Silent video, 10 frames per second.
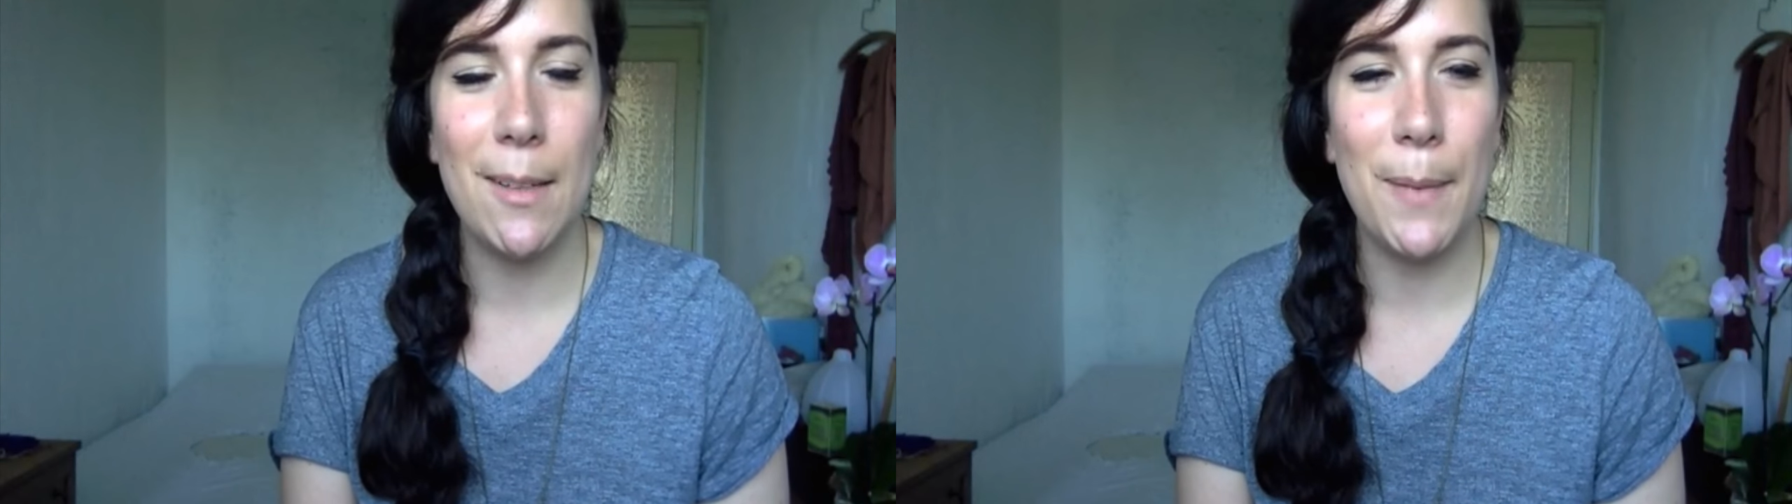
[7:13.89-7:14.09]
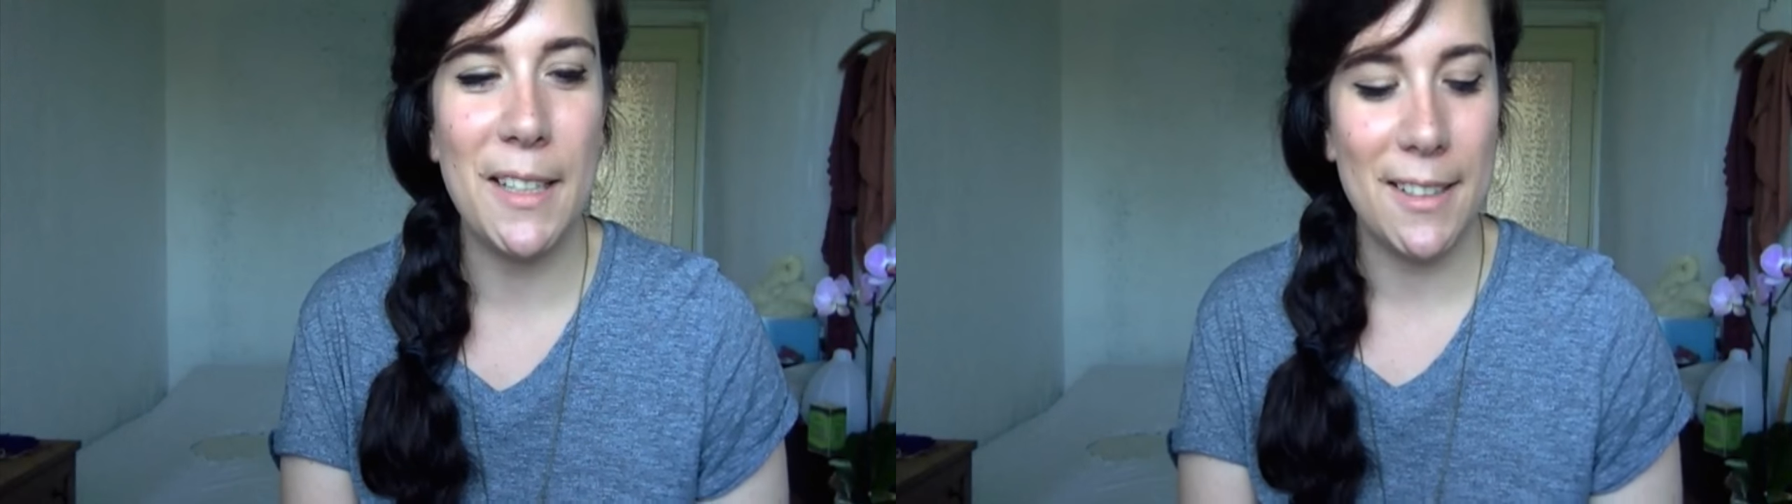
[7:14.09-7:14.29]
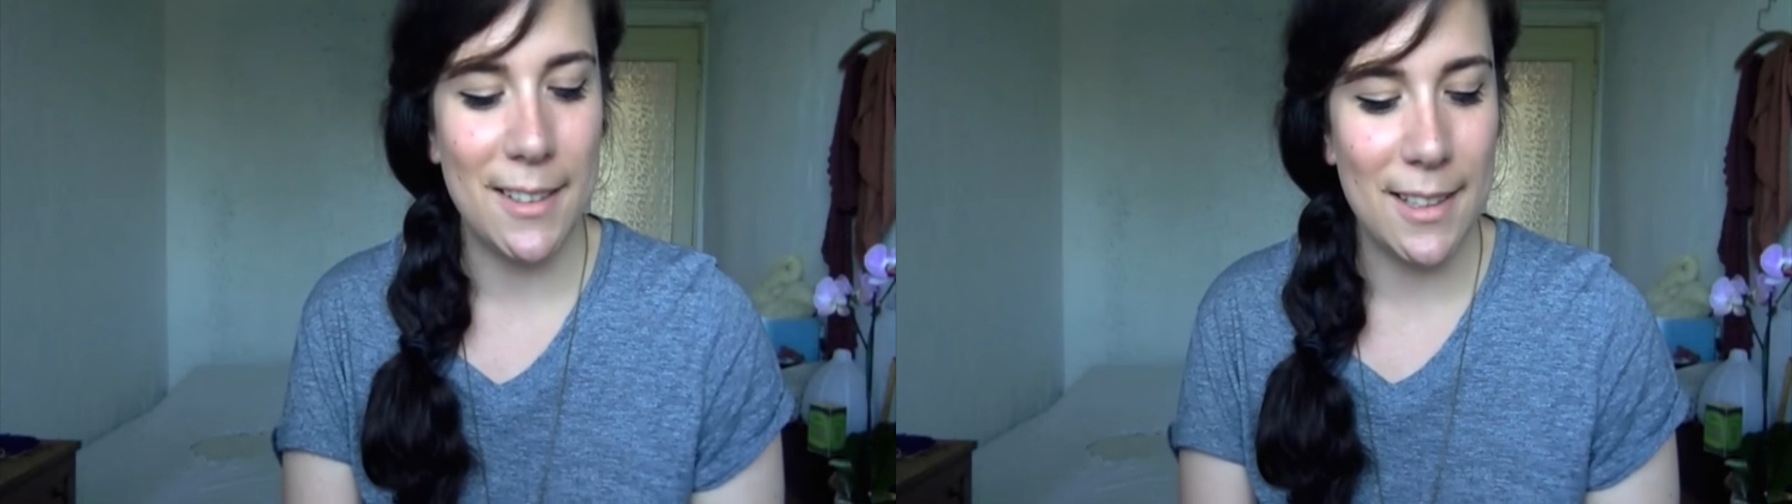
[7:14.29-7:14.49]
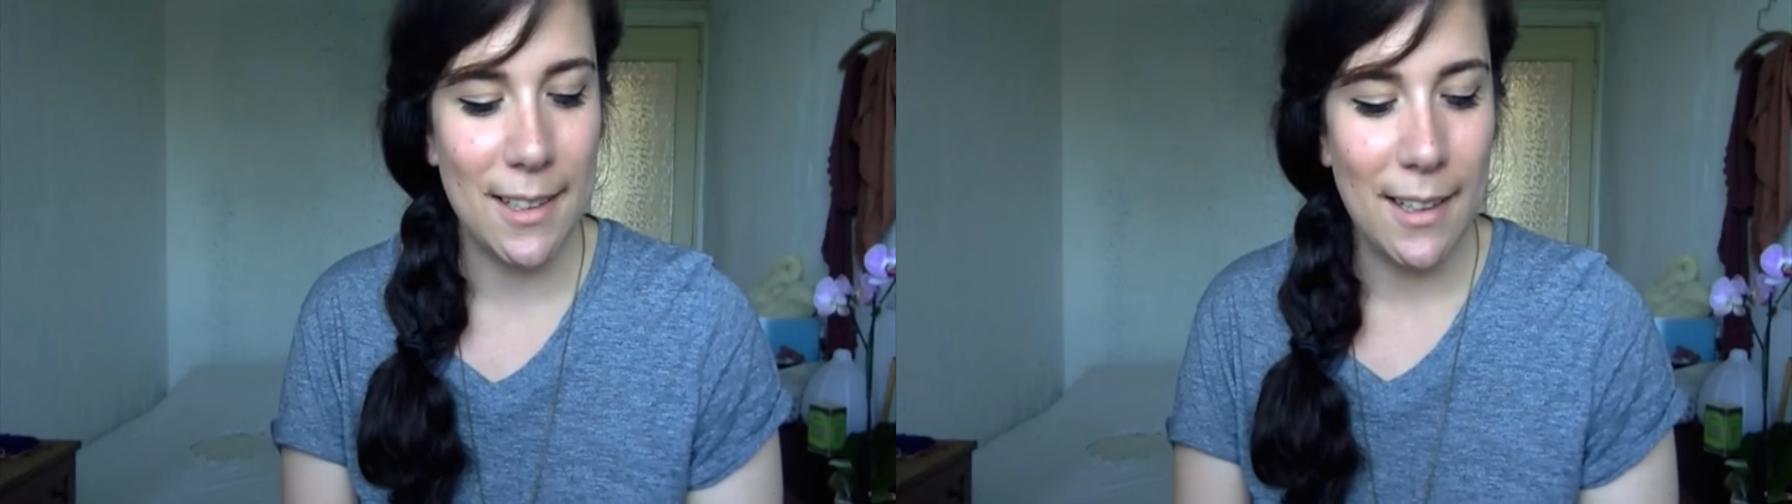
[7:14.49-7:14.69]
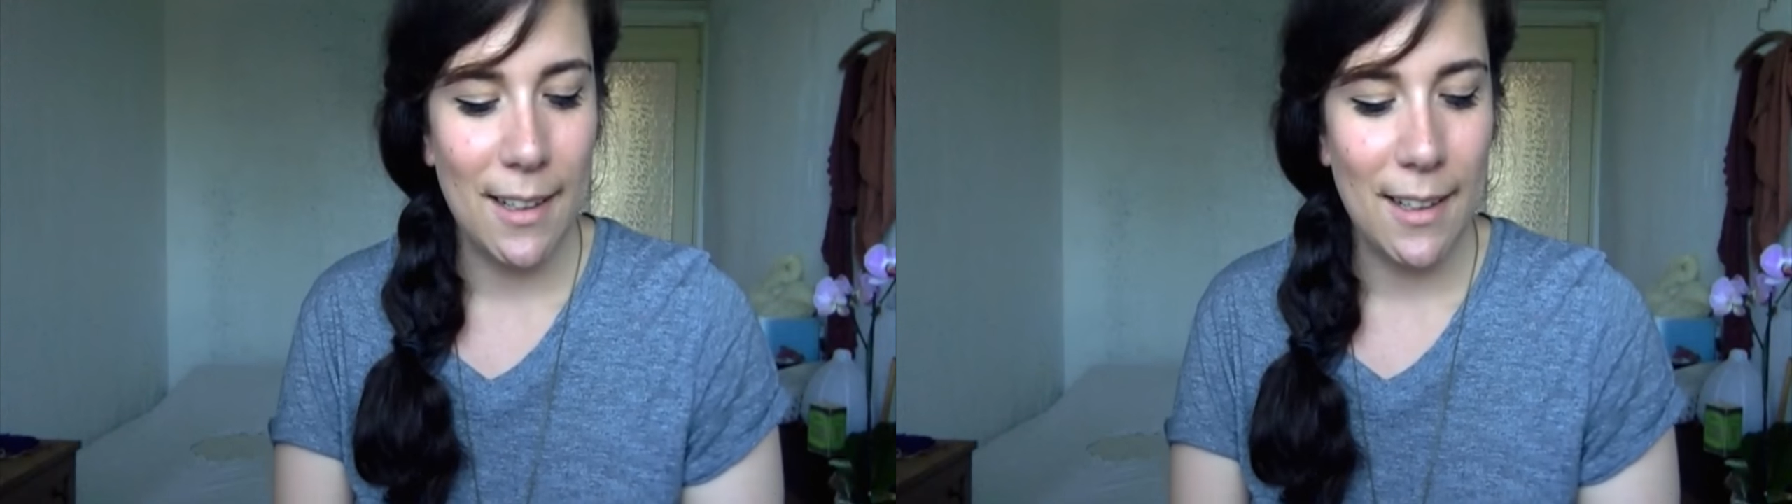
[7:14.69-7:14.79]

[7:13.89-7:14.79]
pictures.